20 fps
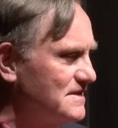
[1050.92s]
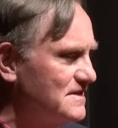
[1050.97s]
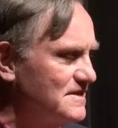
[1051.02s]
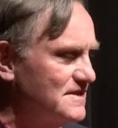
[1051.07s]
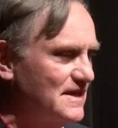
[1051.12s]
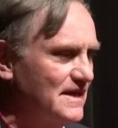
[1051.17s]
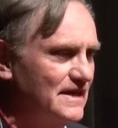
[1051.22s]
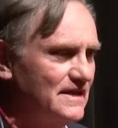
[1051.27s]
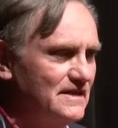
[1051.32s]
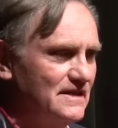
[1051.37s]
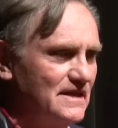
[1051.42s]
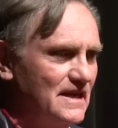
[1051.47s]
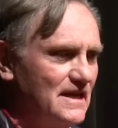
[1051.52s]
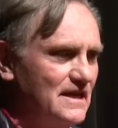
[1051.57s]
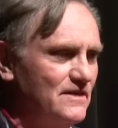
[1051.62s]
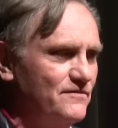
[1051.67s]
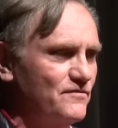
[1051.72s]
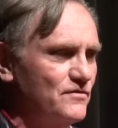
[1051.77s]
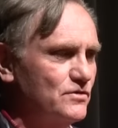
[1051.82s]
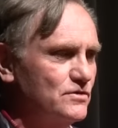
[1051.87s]
inside the
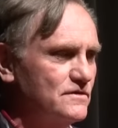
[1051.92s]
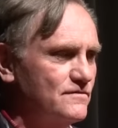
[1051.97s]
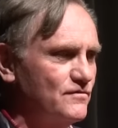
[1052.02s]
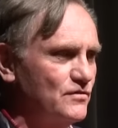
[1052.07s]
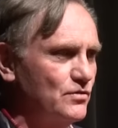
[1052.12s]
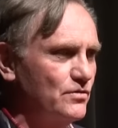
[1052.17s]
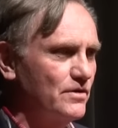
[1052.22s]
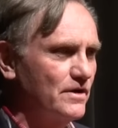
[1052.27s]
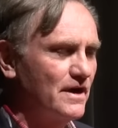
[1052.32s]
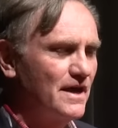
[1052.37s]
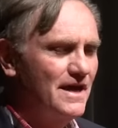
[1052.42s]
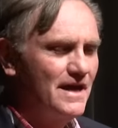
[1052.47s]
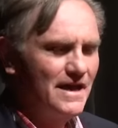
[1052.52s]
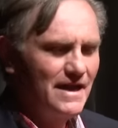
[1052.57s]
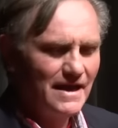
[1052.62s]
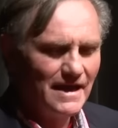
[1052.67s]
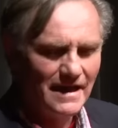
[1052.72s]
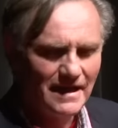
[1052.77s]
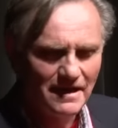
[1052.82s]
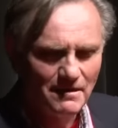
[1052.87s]
81st floor
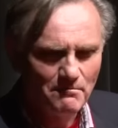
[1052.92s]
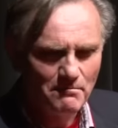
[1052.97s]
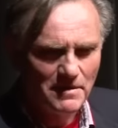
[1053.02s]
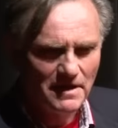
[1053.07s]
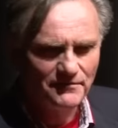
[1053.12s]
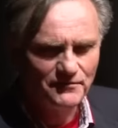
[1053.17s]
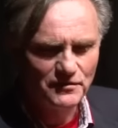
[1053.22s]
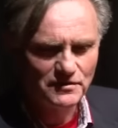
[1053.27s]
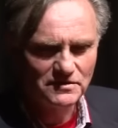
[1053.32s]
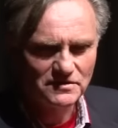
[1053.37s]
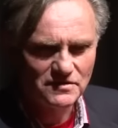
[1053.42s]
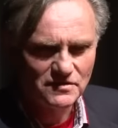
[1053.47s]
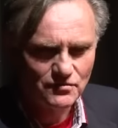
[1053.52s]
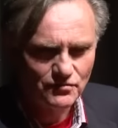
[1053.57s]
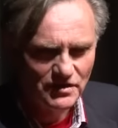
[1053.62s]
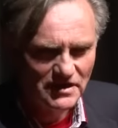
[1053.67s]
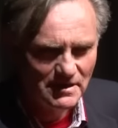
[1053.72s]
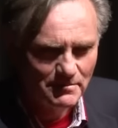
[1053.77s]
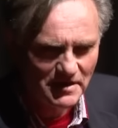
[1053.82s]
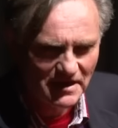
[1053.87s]
and a muffled
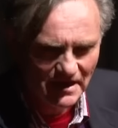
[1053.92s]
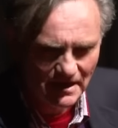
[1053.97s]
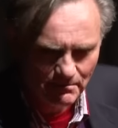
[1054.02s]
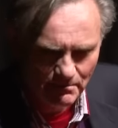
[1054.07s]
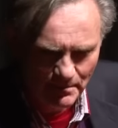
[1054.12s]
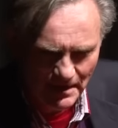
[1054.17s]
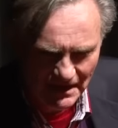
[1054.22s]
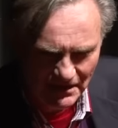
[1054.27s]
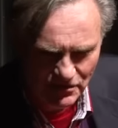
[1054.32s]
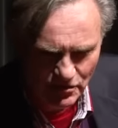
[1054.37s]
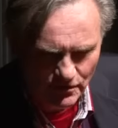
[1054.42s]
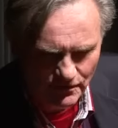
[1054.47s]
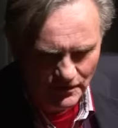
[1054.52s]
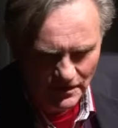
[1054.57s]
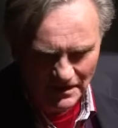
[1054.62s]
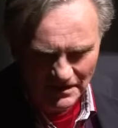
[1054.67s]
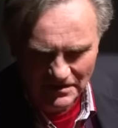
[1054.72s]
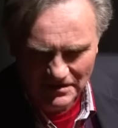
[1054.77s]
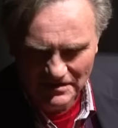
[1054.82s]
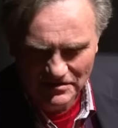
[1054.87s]
scream, and I bent
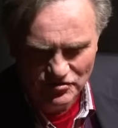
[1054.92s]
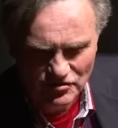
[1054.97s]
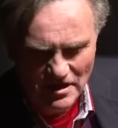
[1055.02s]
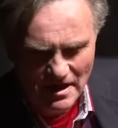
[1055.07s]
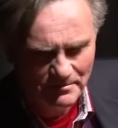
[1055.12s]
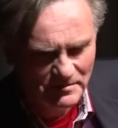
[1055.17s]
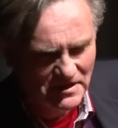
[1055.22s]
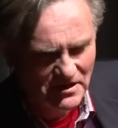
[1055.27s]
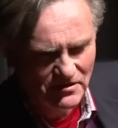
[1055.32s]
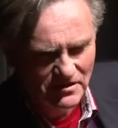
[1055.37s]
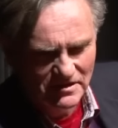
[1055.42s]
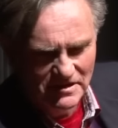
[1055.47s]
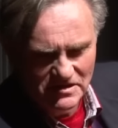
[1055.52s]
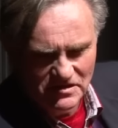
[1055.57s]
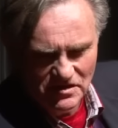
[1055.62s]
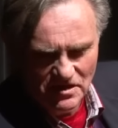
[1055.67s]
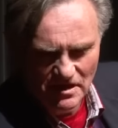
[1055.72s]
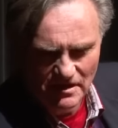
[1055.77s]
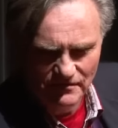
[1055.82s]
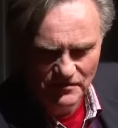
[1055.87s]
over and dropped out of
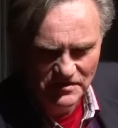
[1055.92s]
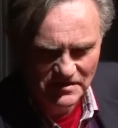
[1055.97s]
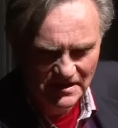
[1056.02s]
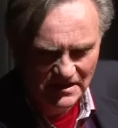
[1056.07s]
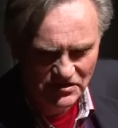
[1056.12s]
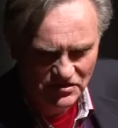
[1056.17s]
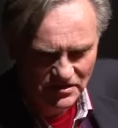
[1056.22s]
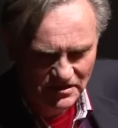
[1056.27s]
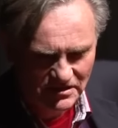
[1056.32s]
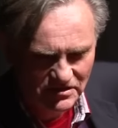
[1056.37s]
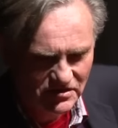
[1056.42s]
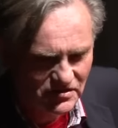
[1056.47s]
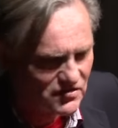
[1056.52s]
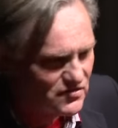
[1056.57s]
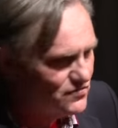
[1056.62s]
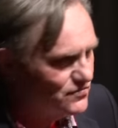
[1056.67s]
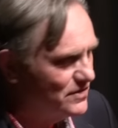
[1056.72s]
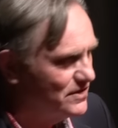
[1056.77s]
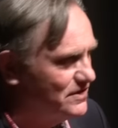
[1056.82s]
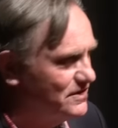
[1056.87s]
this conversation, just
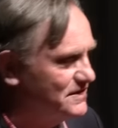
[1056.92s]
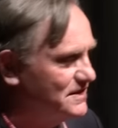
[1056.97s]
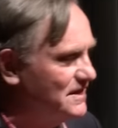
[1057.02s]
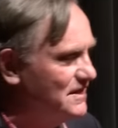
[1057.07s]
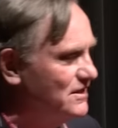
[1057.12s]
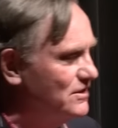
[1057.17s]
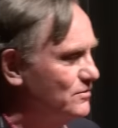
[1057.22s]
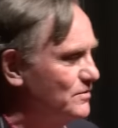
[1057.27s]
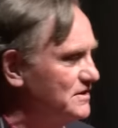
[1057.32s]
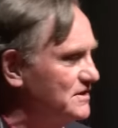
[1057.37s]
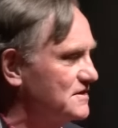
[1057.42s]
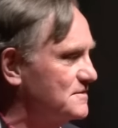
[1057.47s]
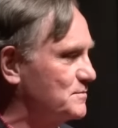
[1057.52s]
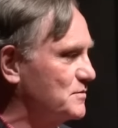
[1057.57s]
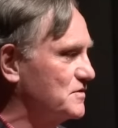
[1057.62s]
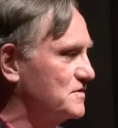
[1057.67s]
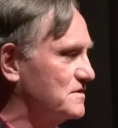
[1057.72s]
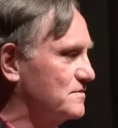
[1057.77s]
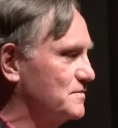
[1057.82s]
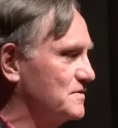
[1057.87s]
struggled to hear what this
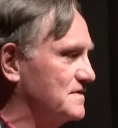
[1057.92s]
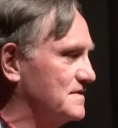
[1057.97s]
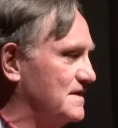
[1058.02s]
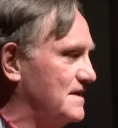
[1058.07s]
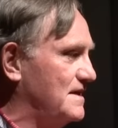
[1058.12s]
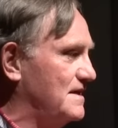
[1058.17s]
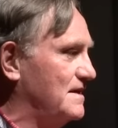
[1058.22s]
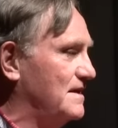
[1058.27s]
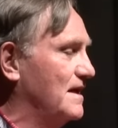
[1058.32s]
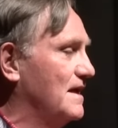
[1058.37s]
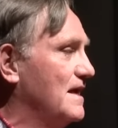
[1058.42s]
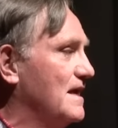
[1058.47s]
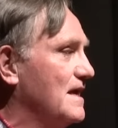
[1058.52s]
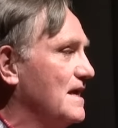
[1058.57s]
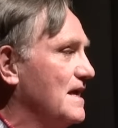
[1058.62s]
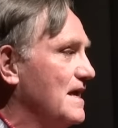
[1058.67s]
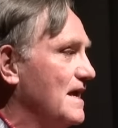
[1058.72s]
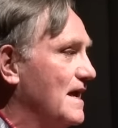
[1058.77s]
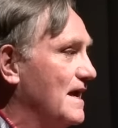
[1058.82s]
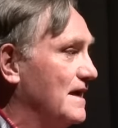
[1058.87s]
person was saying
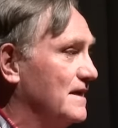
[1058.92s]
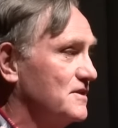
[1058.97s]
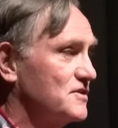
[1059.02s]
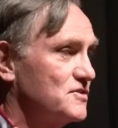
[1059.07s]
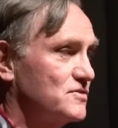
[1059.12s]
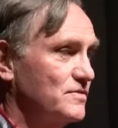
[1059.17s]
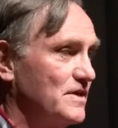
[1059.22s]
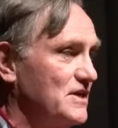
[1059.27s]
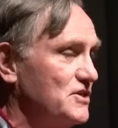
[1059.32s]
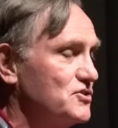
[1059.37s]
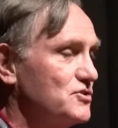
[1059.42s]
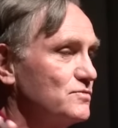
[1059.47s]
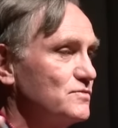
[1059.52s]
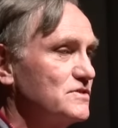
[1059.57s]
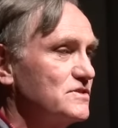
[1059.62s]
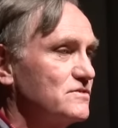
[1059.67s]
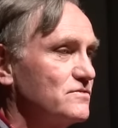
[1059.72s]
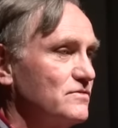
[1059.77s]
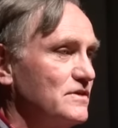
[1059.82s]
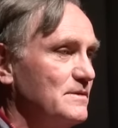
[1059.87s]
and a stranger
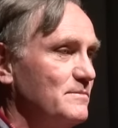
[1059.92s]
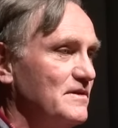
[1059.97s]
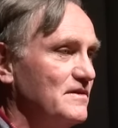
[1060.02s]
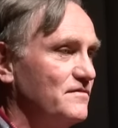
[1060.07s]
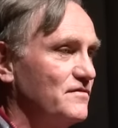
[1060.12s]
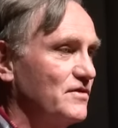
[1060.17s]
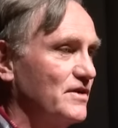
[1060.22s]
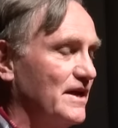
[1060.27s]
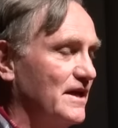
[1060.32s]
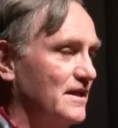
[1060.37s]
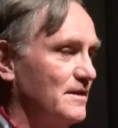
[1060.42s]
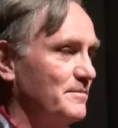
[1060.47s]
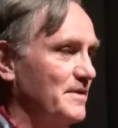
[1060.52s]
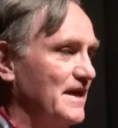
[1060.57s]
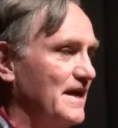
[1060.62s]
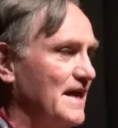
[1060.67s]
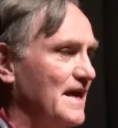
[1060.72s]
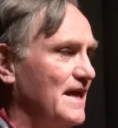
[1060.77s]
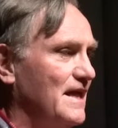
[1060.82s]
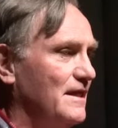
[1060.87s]
was screaming for help
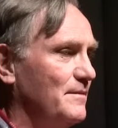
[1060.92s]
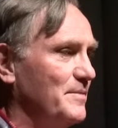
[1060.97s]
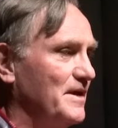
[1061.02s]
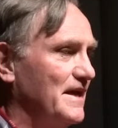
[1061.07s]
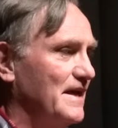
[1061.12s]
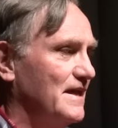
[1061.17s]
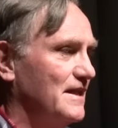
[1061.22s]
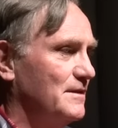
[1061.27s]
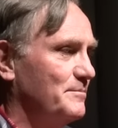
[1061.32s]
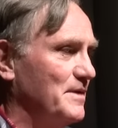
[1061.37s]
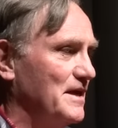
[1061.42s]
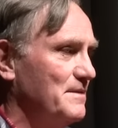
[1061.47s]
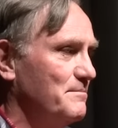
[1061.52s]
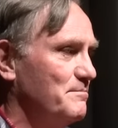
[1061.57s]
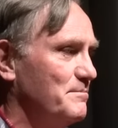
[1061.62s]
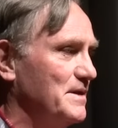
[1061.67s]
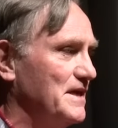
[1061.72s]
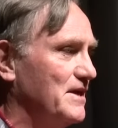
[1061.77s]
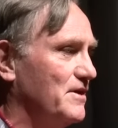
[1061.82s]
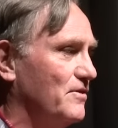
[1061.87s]
Help, help,
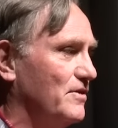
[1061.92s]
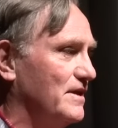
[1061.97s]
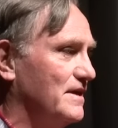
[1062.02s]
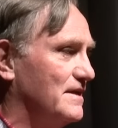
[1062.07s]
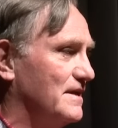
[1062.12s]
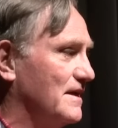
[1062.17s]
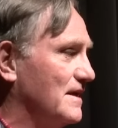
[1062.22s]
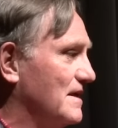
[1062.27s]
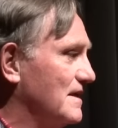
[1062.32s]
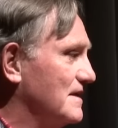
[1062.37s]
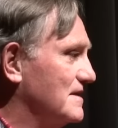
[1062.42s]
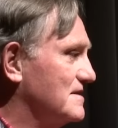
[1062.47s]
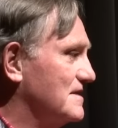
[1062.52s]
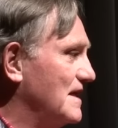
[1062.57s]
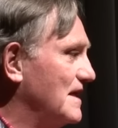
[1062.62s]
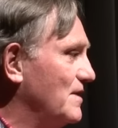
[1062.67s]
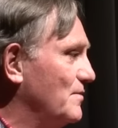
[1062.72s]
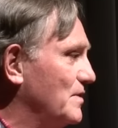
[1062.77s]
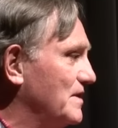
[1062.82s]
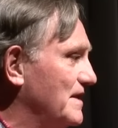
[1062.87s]
I'm buried. Is
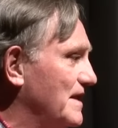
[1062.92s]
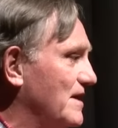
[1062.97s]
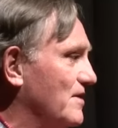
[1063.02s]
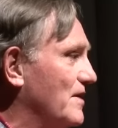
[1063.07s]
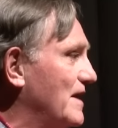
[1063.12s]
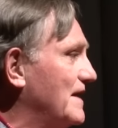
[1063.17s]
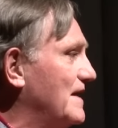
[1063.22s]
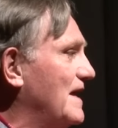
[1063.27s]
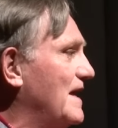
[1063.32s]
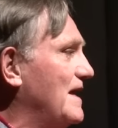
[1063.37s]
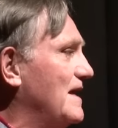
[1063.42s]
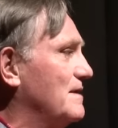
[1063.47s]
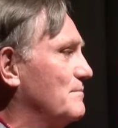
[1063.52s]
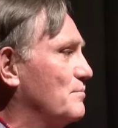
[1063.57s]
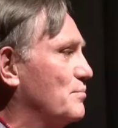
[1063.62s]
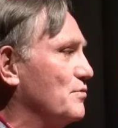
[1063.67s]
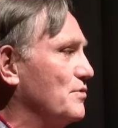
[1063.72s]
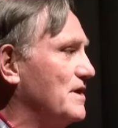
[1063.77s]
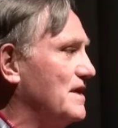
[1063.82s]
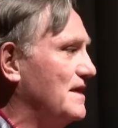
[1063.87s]
anyone there? I
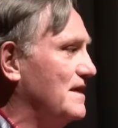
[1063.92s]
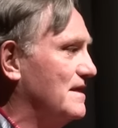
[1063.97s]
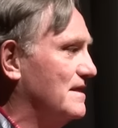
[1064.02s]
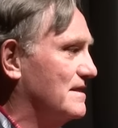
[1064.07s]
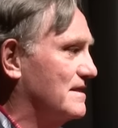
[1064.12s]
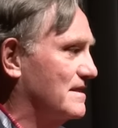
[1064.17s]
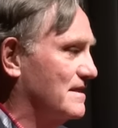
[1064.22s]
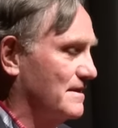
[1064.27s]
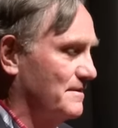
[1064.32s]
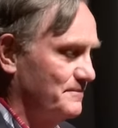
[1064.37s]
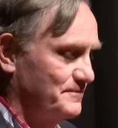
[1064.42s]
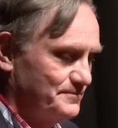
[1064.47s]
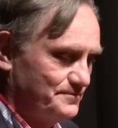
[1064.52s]
can't breathe.